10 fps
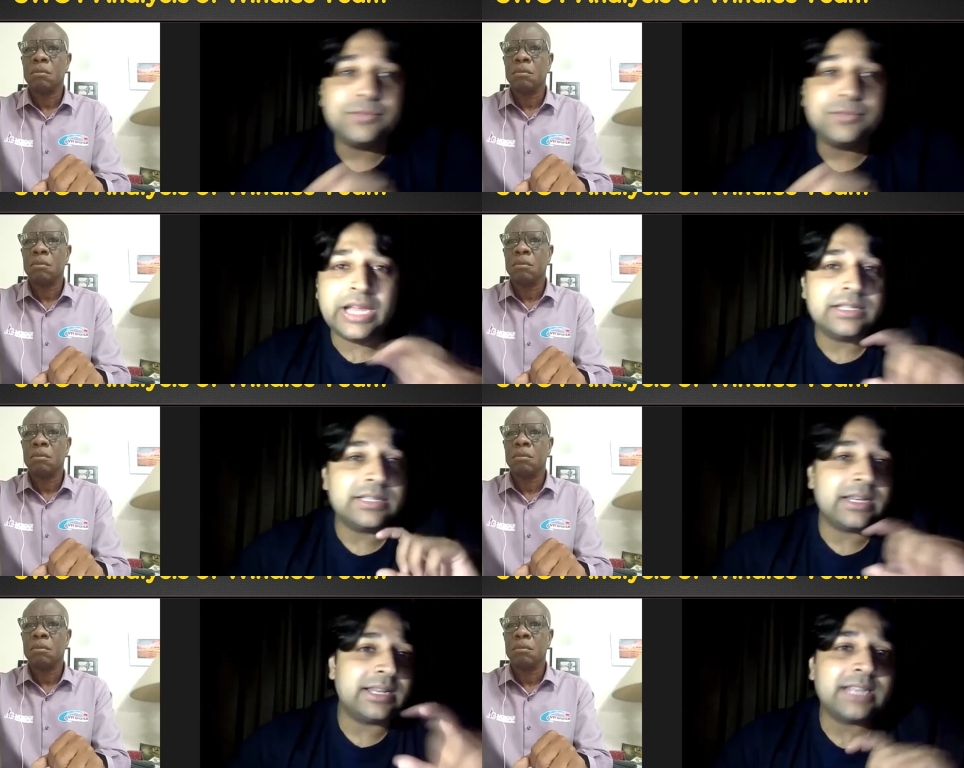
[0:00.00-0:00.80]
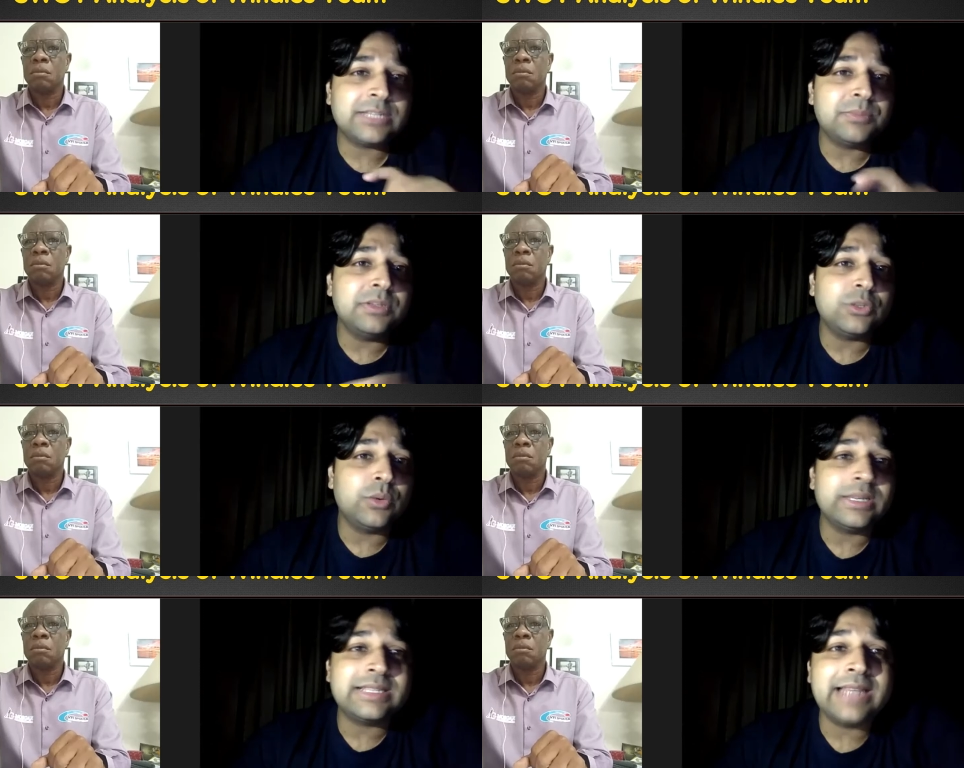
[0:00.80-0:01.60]
Speaker 1: changes and adjustments to
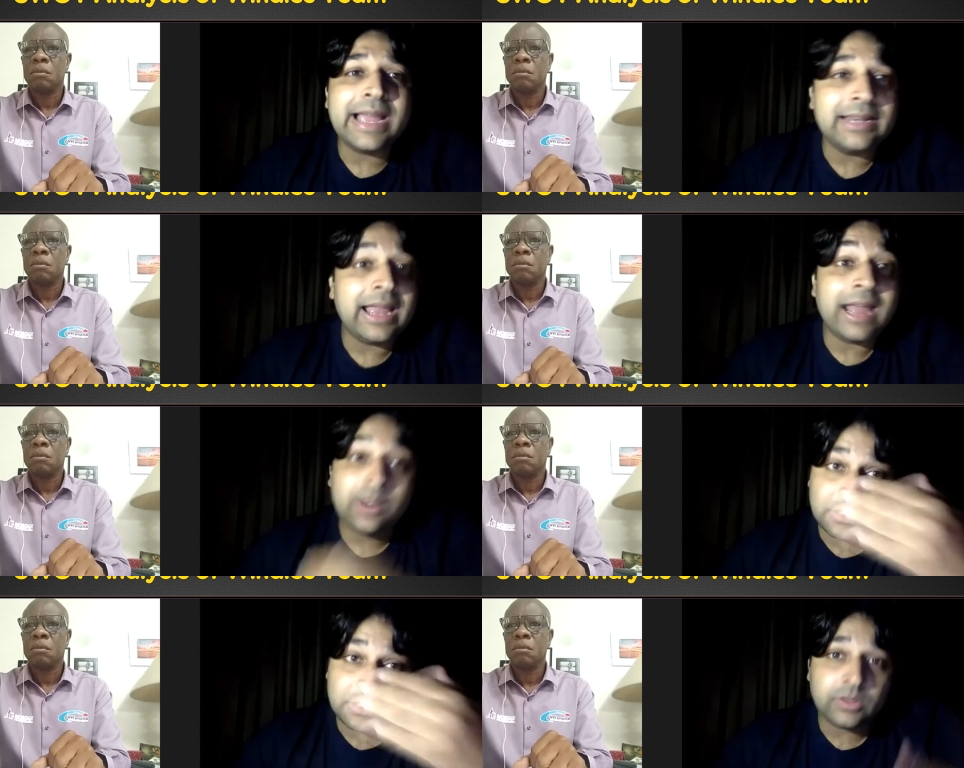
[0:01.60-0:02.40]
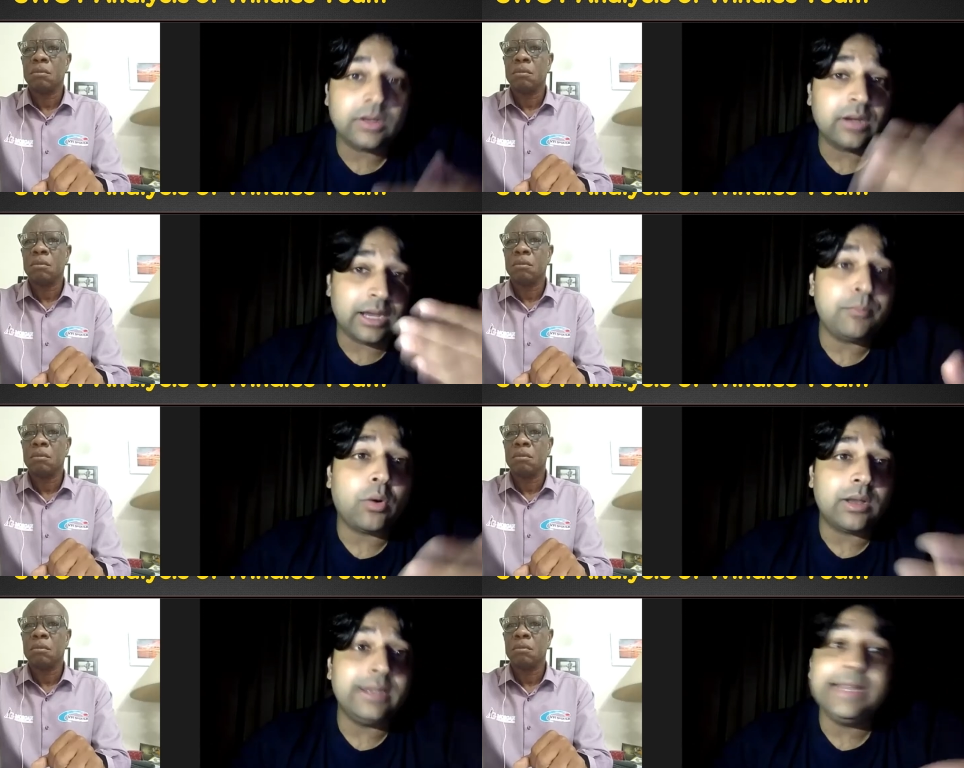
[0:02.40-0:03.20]
his line, and also,
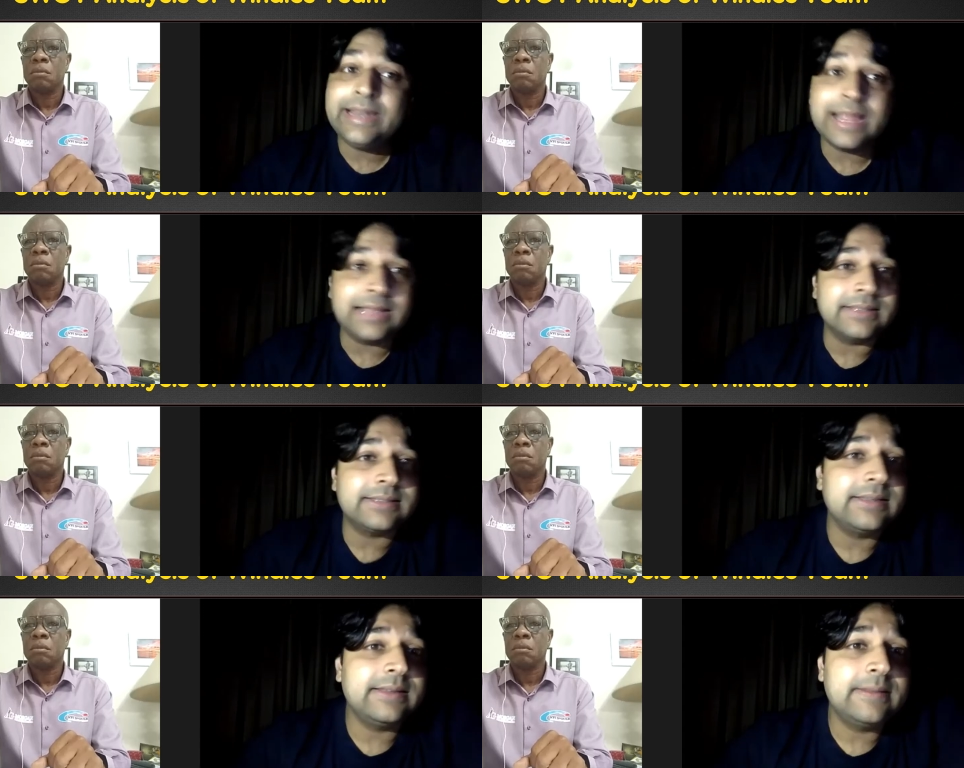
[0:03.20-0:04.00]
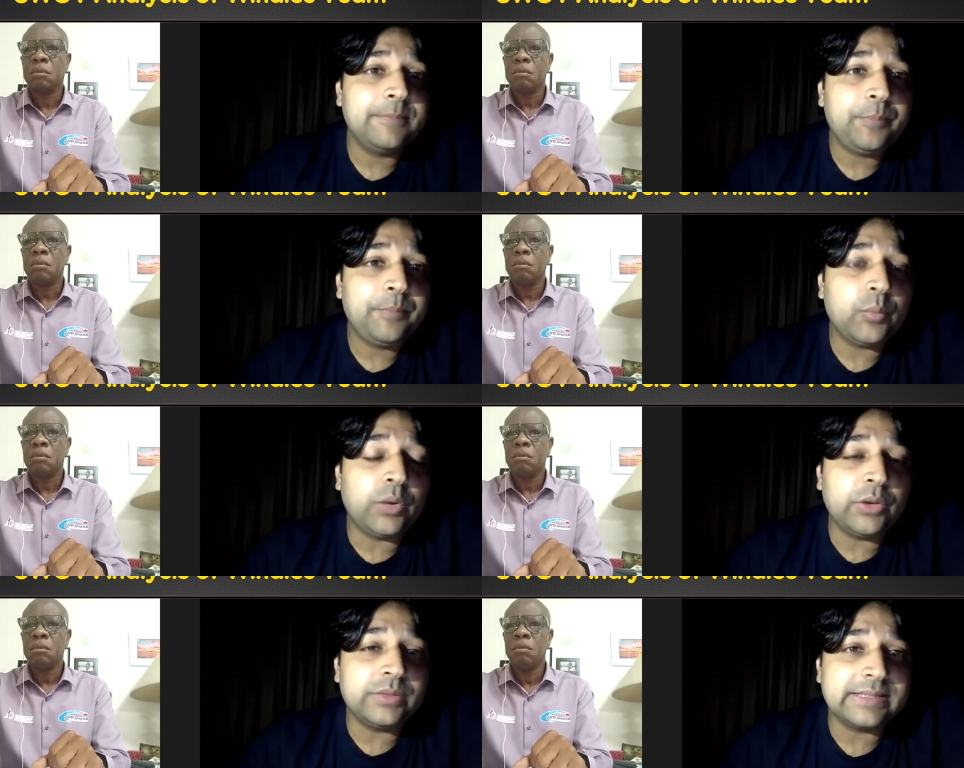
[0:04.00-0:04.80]
importantly, length. What do
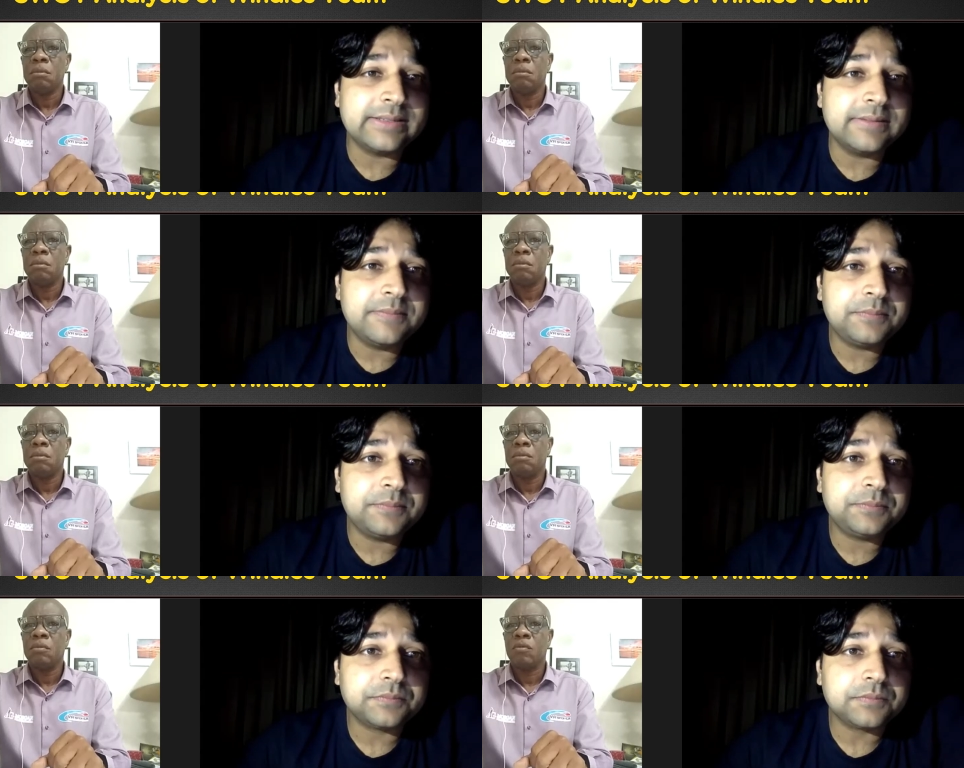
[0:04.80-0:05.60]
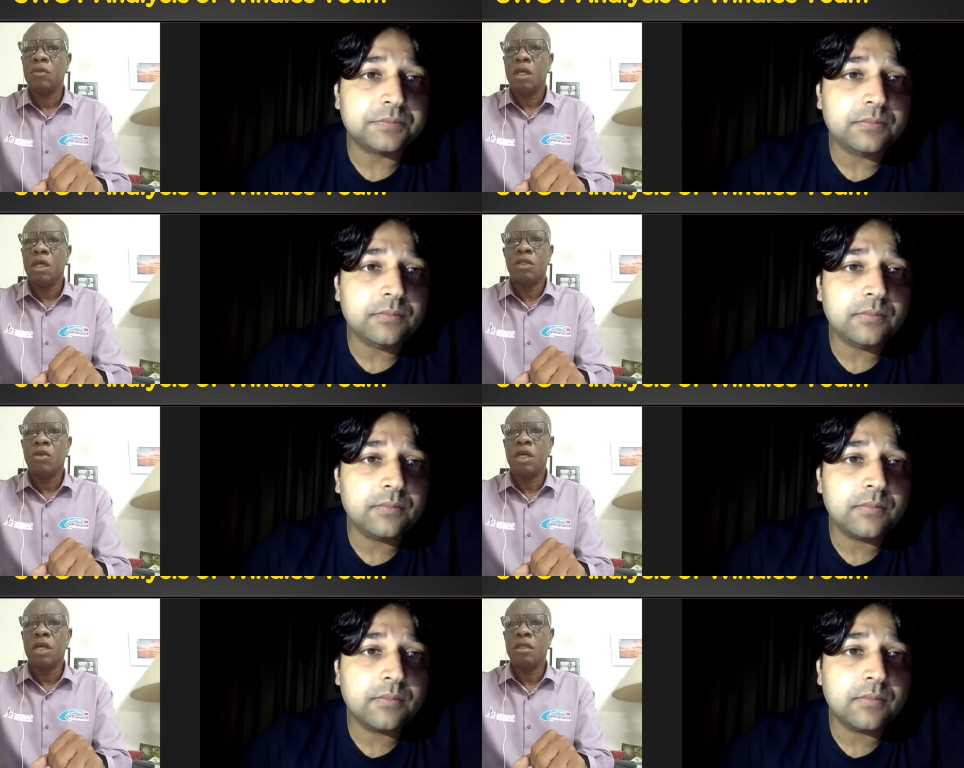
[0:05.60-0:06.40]
you say, sir?
Speaker 2: Don't
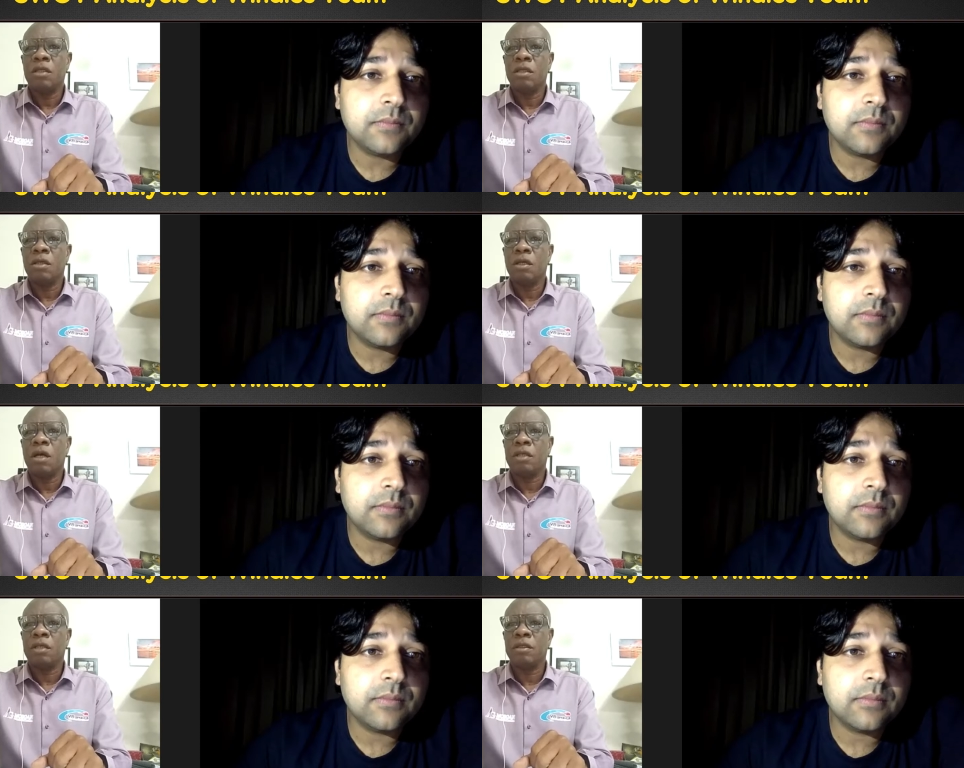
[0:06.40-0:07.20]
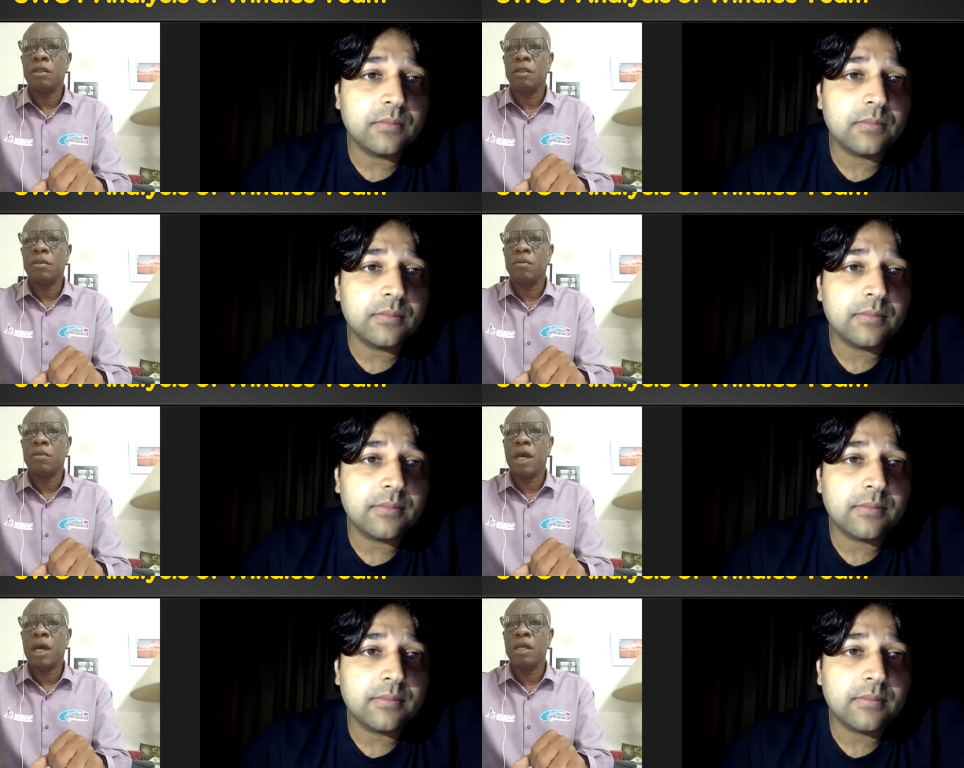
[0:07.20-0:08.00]
get caught
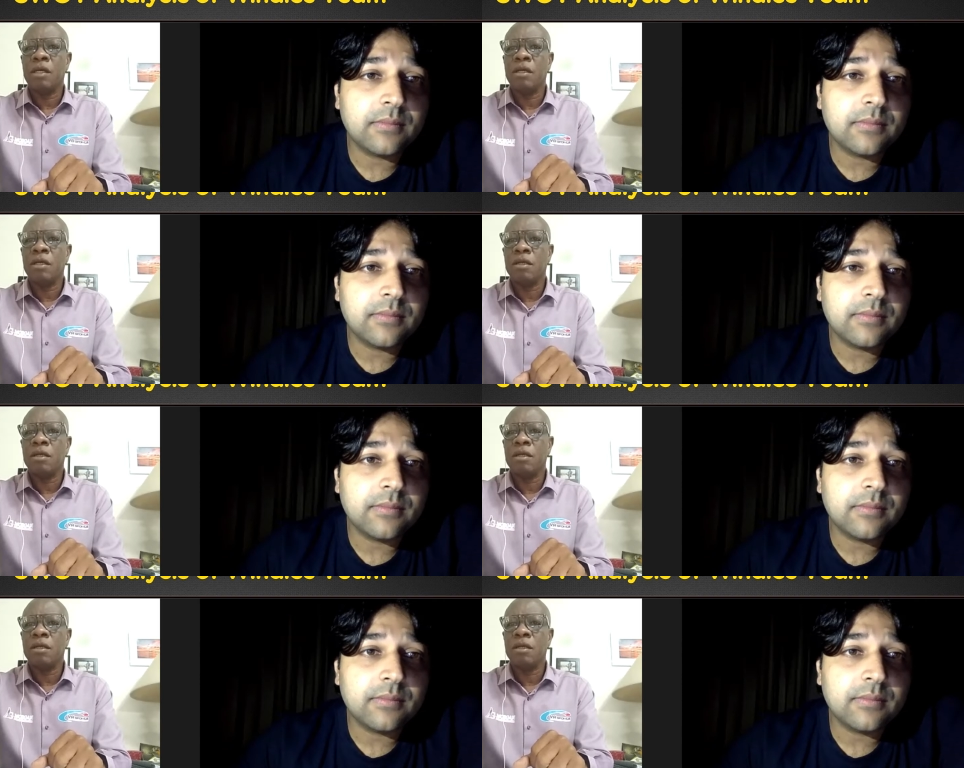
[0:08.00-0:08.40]
by...